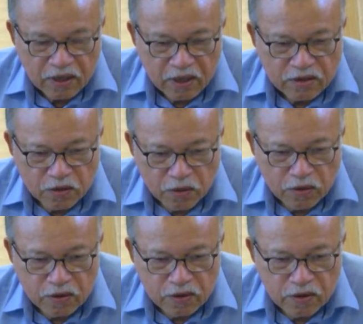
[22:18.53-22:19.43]

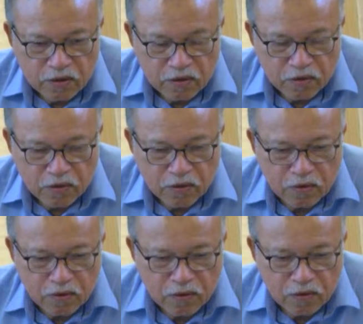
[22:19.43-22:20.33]
So,
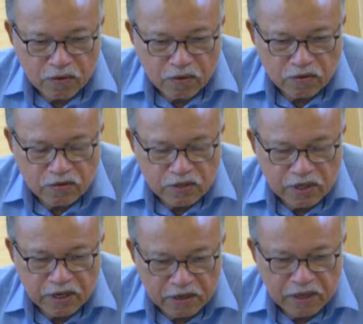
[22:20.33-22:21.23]

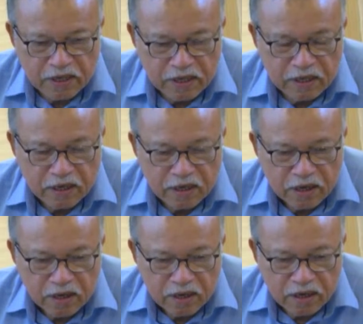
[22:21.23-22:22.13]
considering
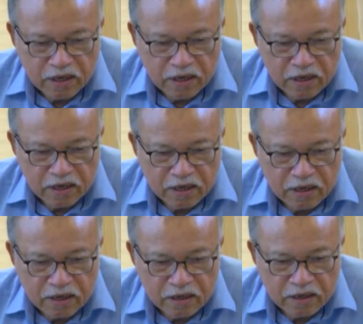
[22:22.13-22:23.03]

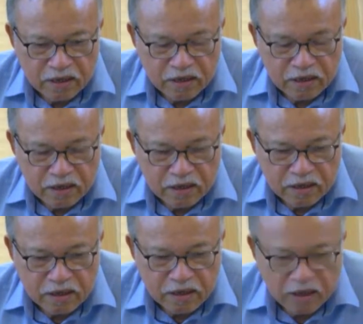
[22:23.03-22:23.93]

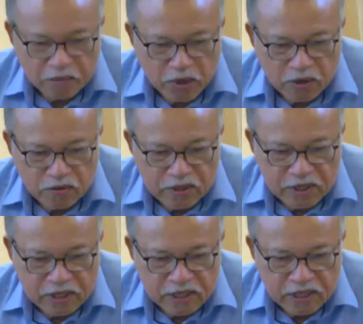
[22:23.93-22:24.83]
uh, about
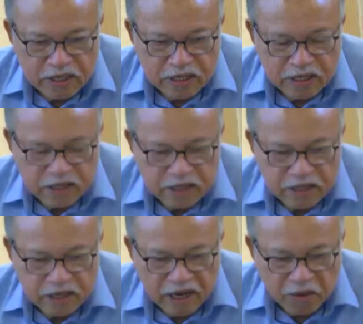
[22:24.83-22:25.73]
the uh, the
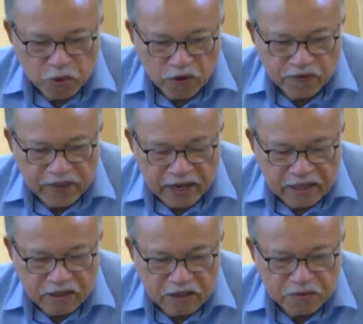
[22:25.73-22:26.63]
number of
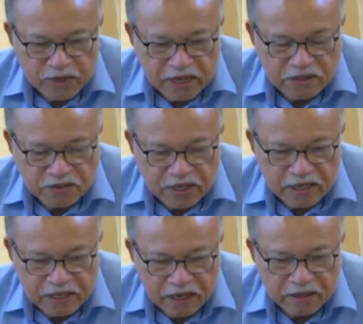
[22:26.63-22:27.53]
title, we can say
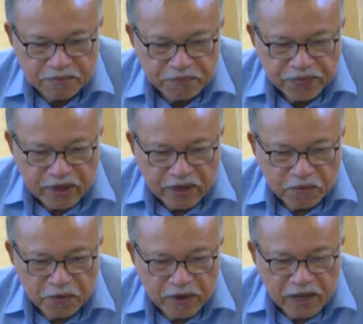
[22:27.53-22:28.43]
that
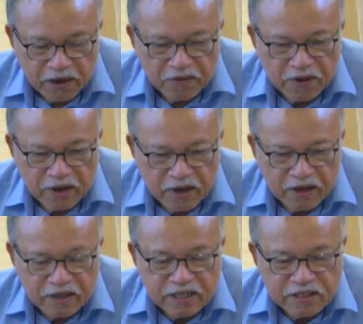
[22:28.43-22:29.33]
we have a
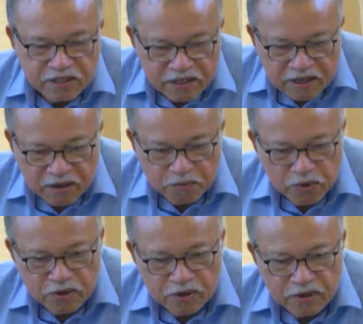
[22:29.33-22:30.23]

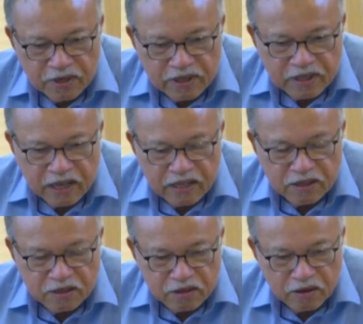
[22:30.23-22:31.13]
reasonable
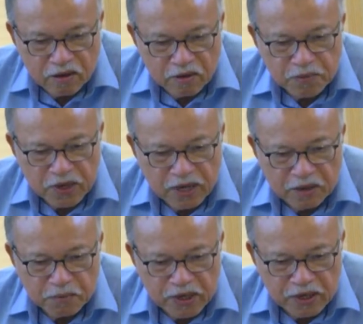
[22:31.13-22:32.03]
title of Malay
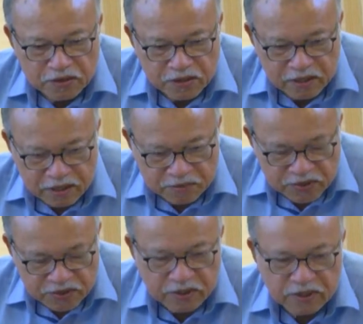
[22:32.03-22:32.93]

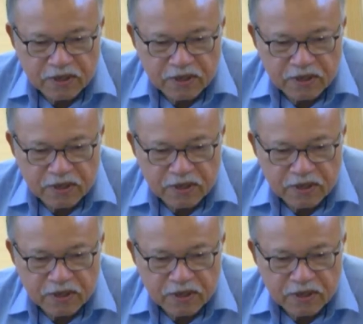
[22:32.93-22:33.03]
manuscripts.